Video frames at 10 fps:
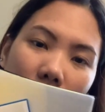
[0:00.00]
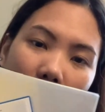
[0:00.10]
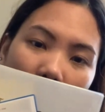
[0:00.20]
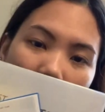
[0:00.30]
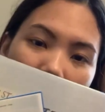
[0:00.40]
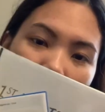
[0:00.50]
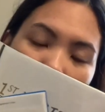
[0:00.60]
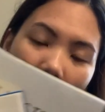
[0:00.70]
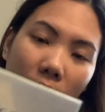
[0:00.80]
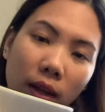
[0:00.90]
I got
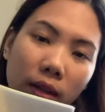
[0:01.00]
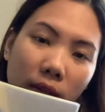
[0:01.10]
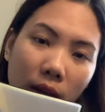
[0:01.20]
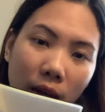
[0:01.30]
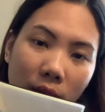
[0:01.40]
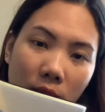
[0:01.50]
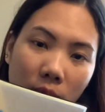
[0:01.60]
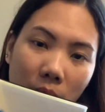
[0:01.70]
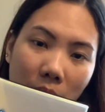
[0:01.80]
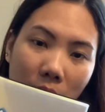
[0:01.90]
a lot, guys.
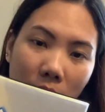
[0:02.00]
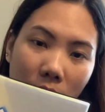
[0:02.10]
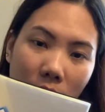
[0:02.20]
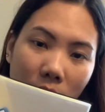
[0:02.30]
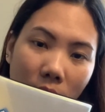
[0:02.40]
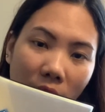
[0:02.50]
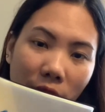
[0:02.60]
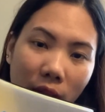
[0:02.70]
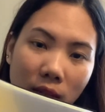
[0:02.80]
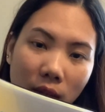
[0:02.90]
My
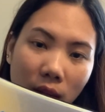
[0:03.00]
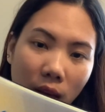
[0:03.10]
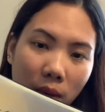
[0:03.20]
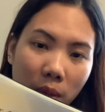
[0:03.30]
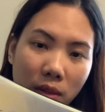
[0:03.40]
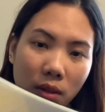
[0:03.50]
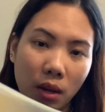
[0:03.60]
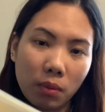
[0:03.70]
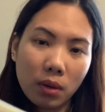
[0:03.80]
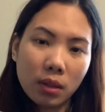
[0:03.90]
fiance came in
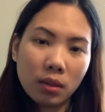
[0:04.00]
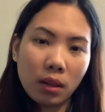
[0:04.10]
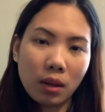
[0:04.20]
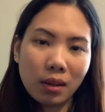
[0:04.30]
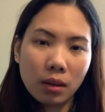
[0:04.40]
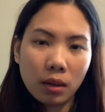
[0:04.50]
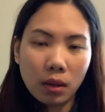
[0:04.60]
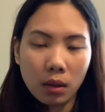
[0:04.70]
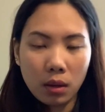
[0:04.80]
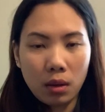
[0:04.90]
Taiwan like
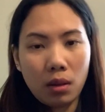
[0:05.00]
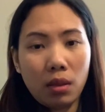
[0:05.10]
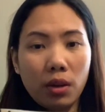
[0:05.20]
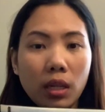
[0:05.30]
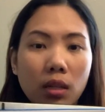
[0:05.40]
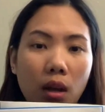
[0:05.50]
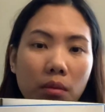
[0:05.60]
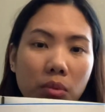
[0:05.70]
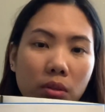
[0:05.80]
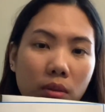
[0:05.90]
3
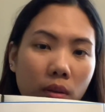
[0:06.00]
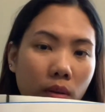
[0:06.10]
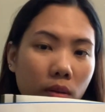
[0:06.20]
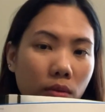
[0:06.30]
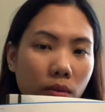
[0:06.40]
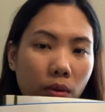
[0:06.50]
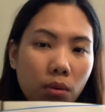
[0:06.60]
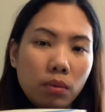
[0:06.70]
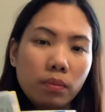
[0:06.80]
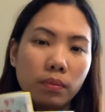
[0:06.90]
times, so
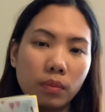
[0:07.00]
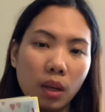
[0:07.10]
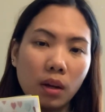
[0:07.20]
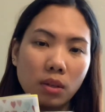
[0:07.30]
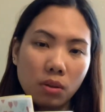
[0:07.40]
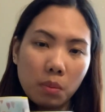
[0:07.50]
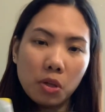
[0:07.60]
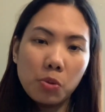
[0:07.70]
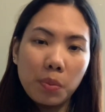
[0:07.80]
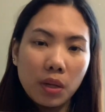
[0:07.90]
I got so
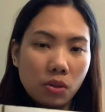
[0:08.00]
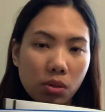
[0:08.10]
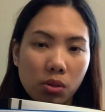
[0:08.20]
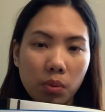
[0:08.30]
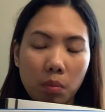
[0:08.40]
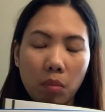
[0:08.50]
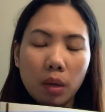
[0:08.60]
much pictures with me.